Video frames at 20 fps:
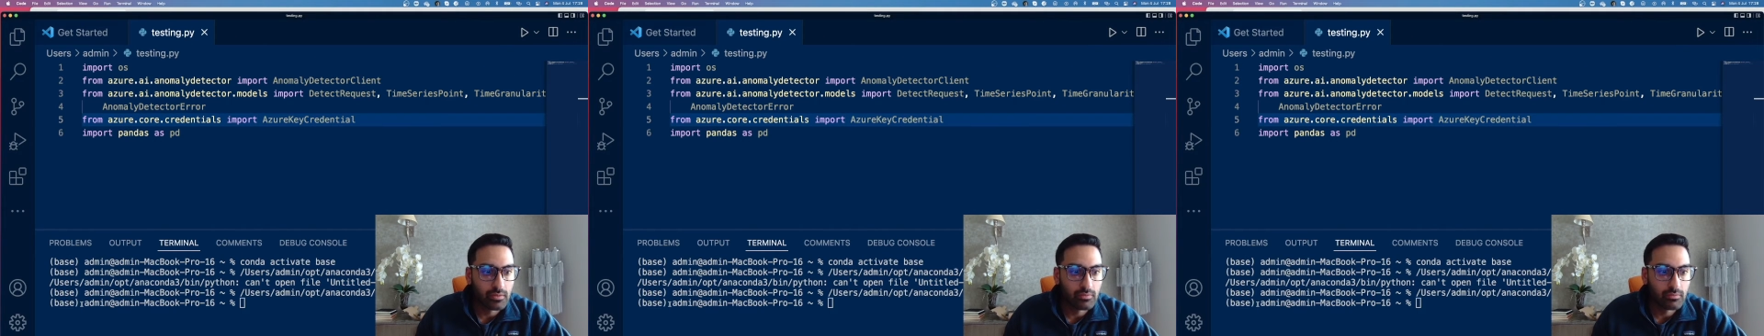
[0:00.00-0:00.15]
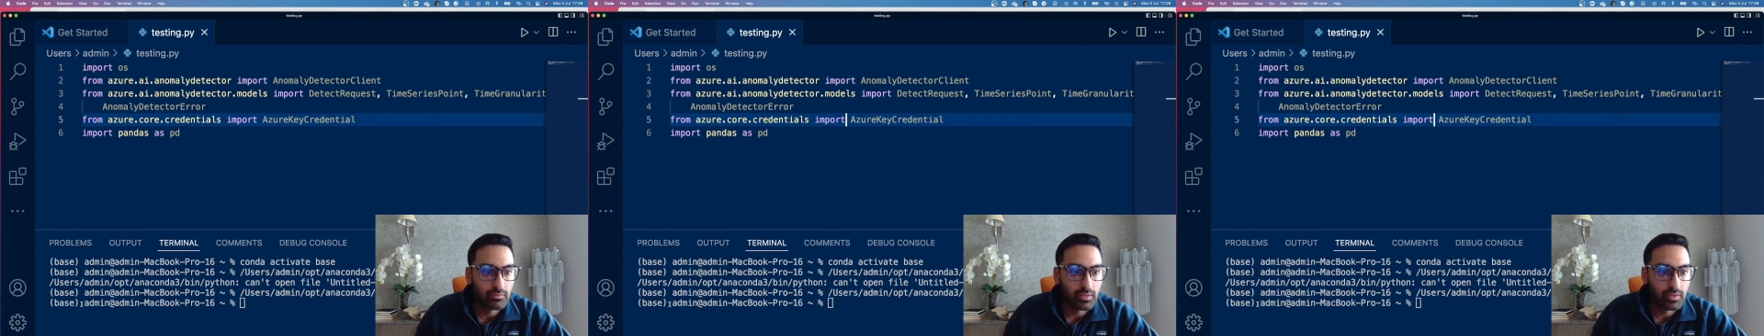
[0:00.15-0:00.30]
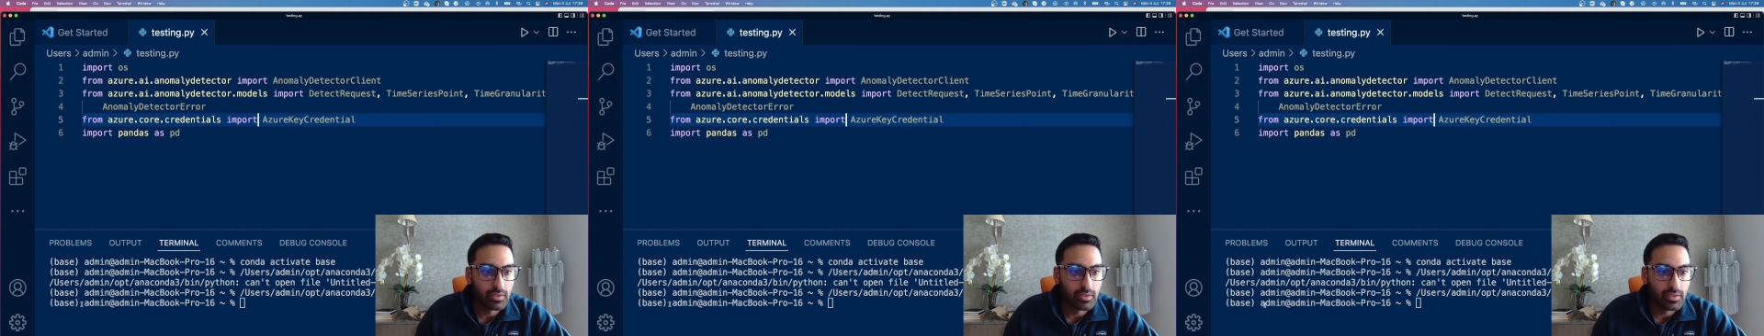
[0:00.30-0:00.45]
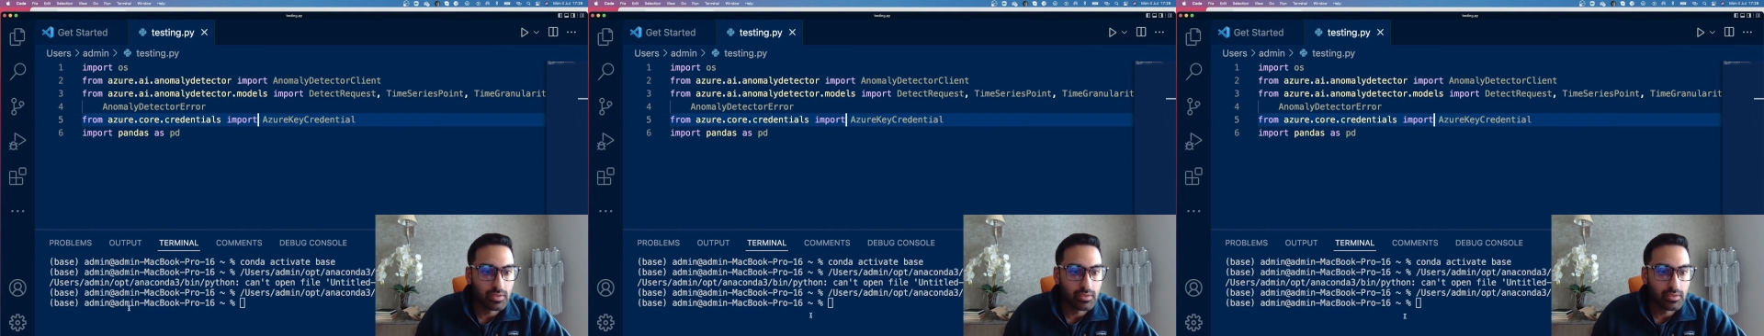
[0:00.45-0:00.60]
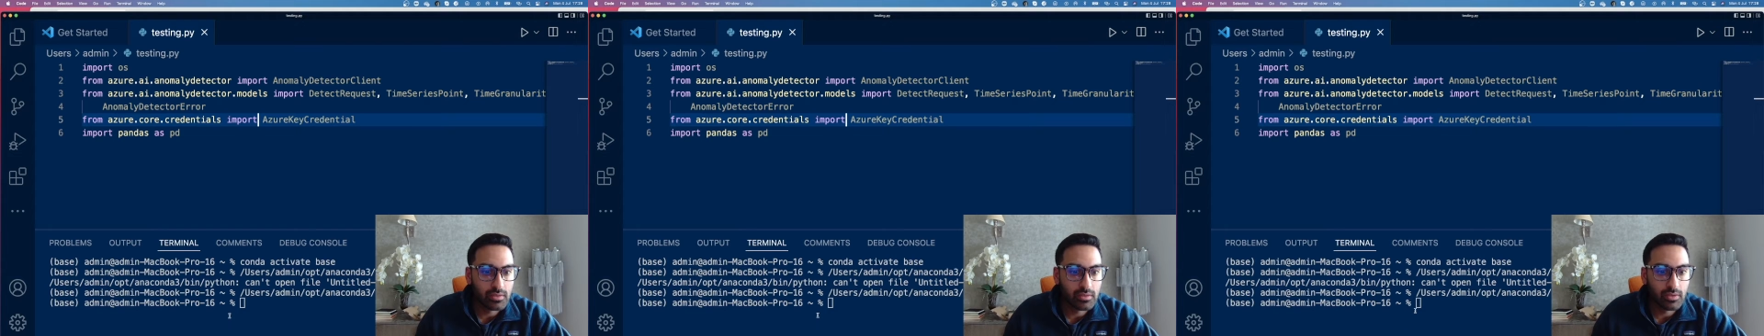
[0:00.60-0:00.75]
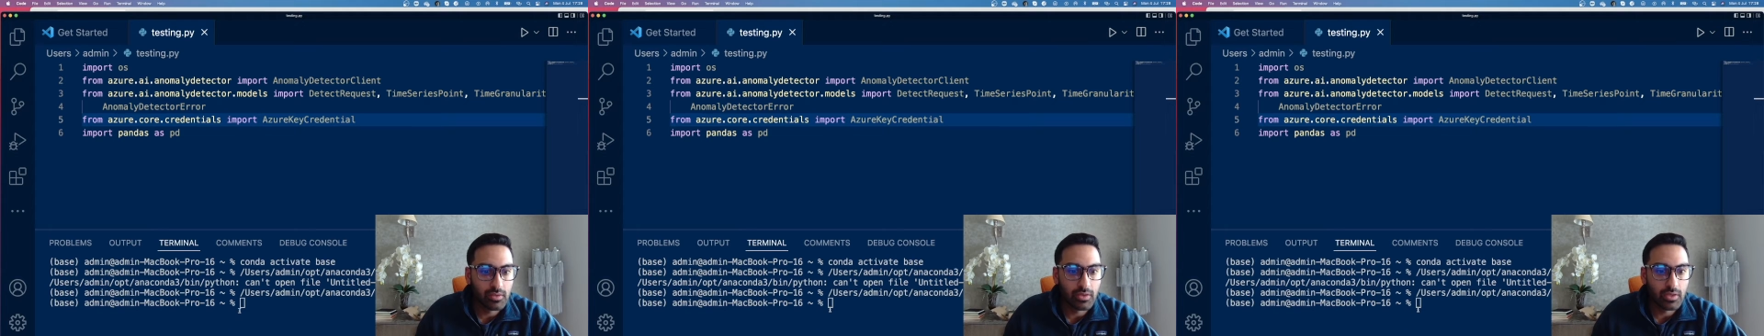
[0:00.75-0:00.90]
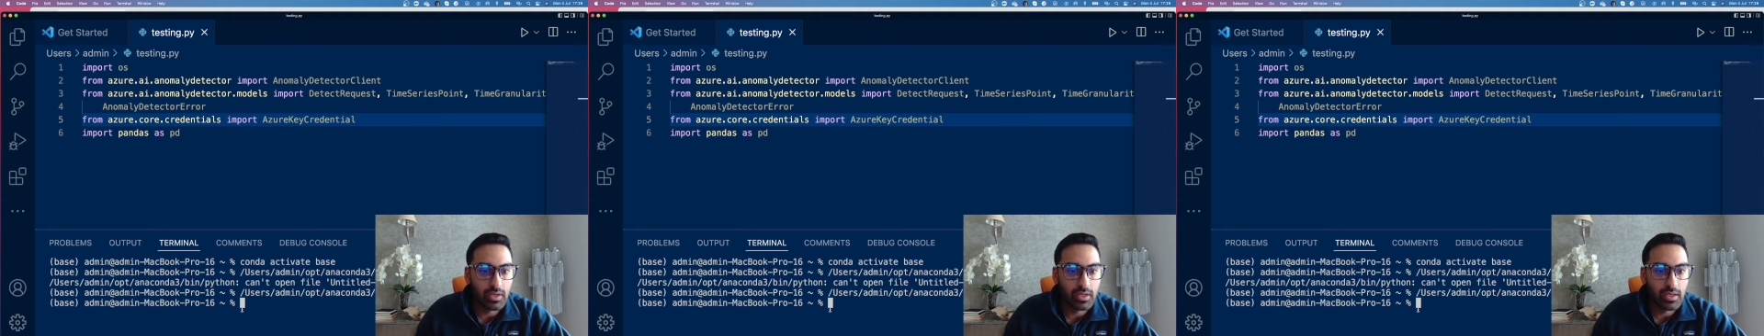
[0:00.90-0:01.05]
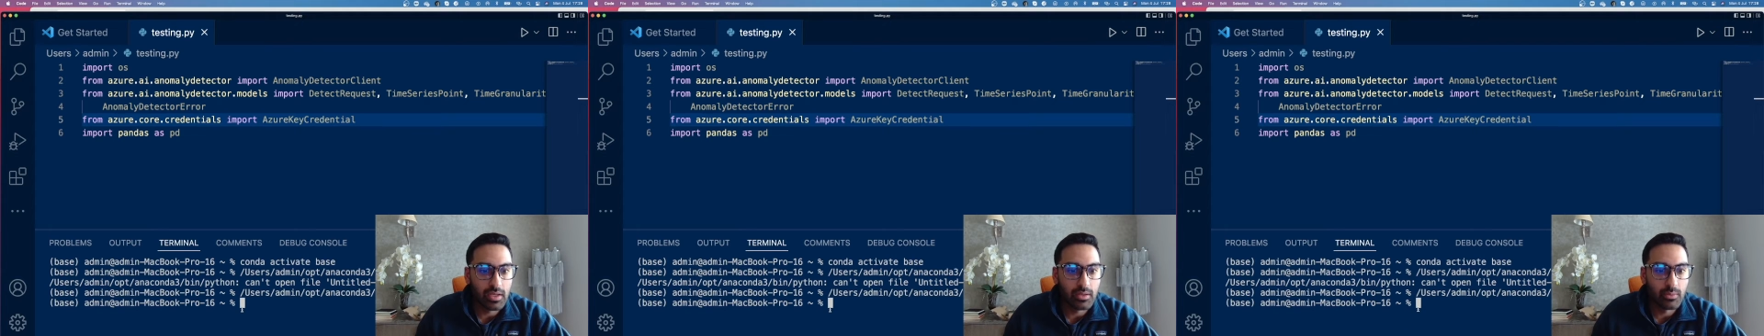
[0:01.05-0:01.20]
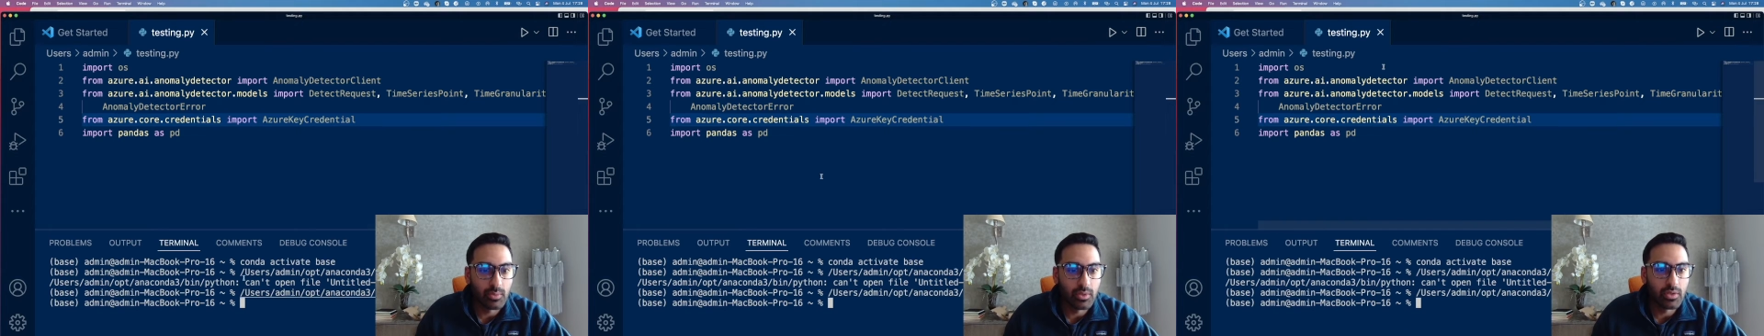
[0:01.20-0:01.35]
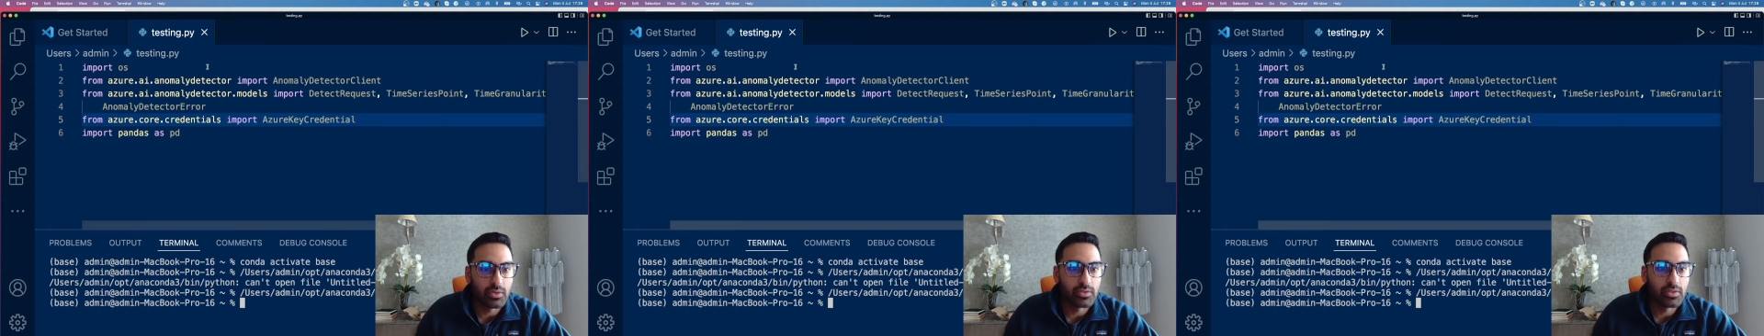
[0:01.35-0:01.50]
Run this. Okay, yeah,
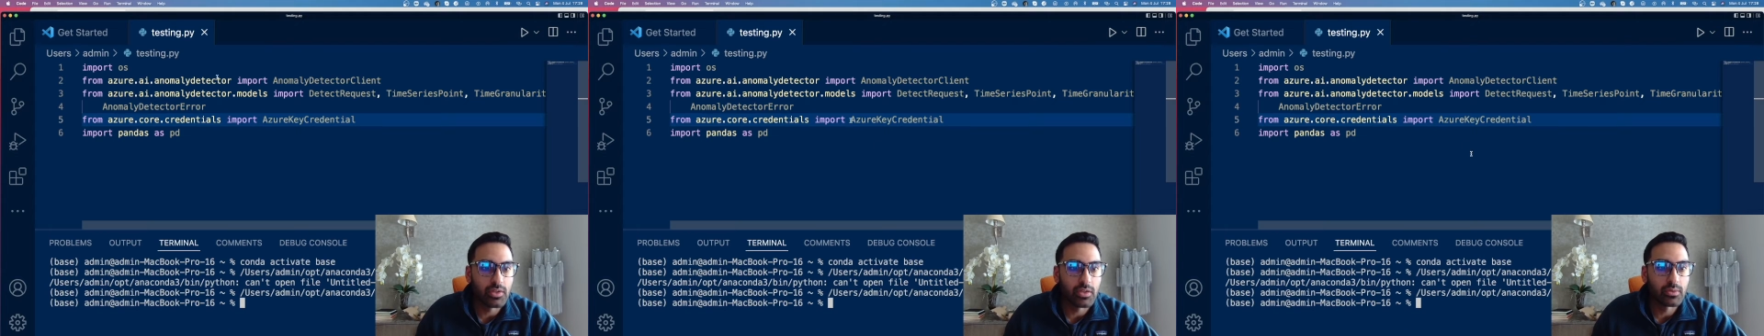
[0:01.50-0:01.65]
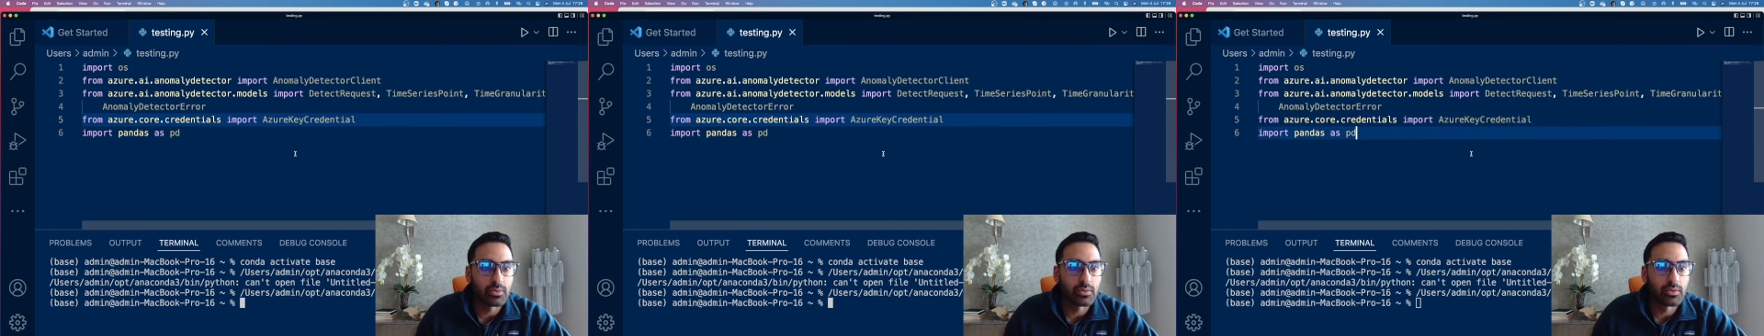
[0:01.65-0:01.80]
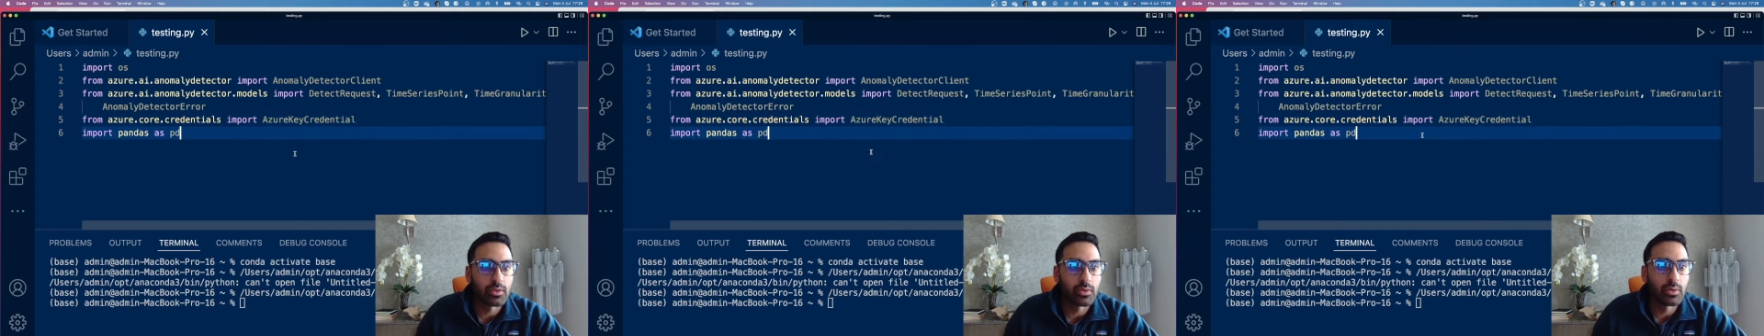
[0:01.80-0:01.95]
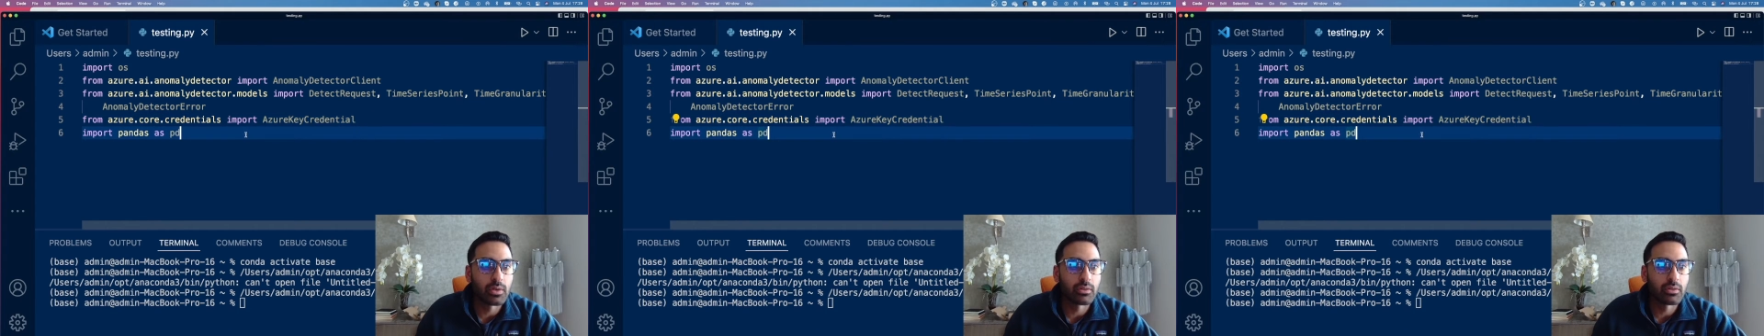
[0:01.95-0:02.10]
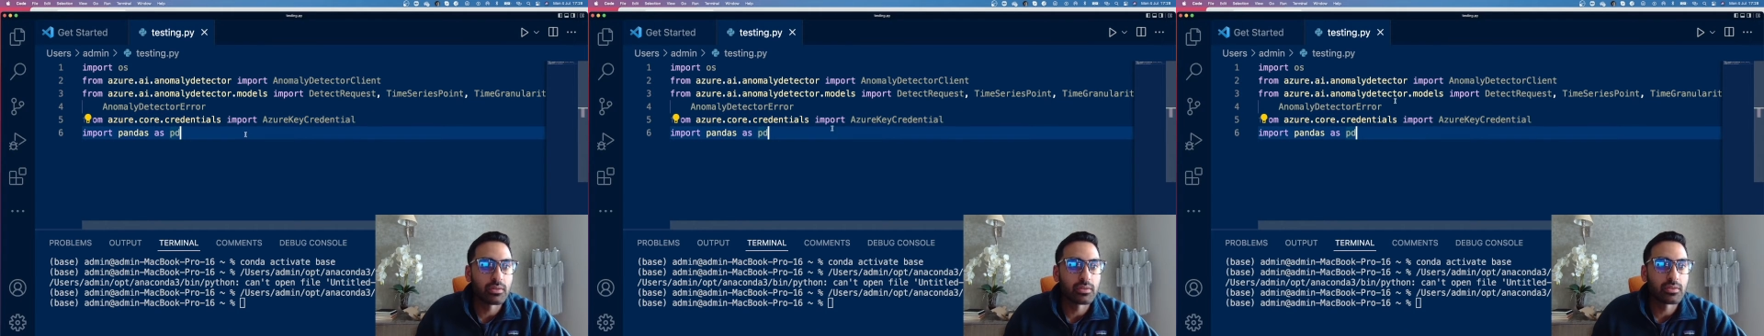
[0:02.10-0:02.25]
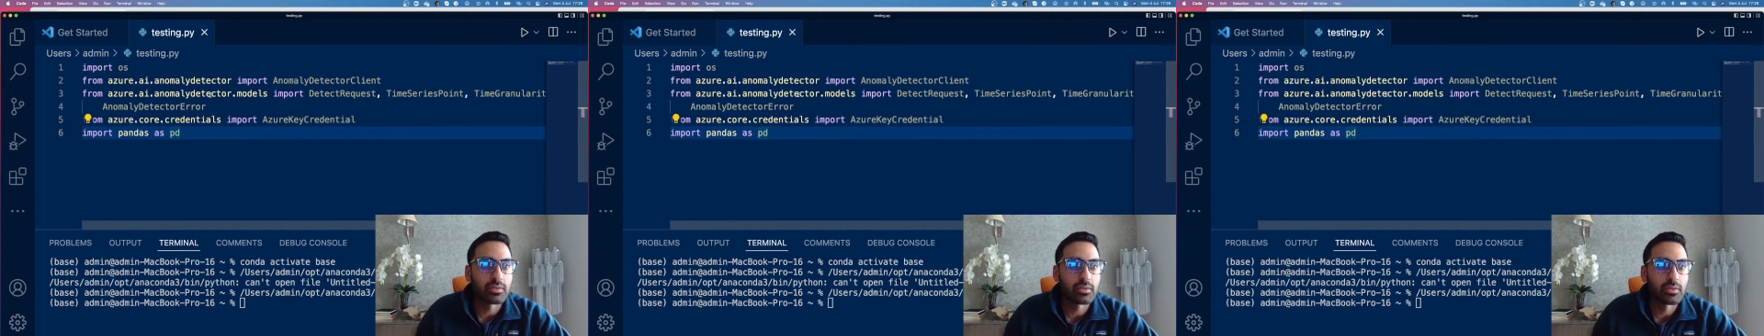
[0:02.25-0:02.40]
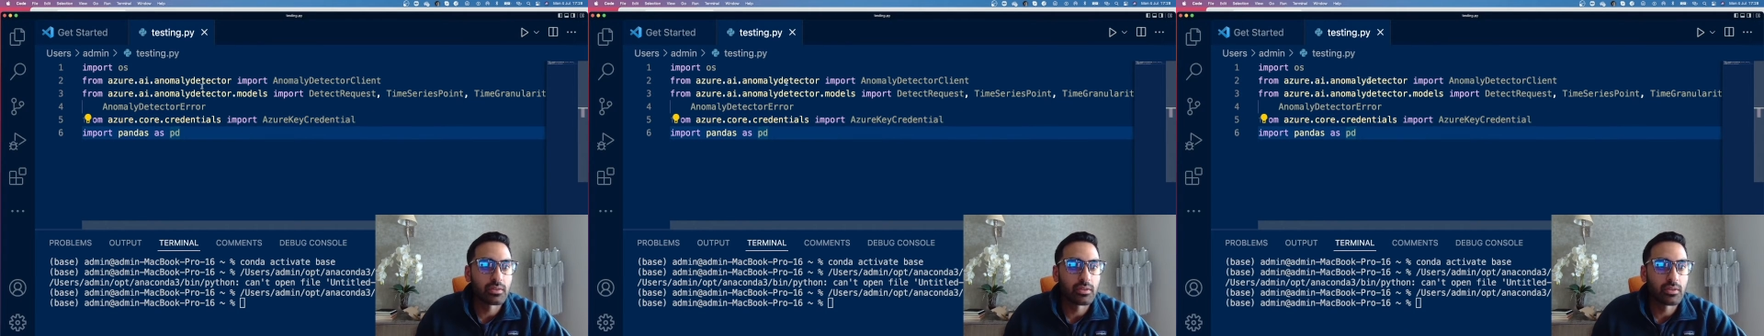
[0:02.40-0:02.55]
we're good to go. No errors.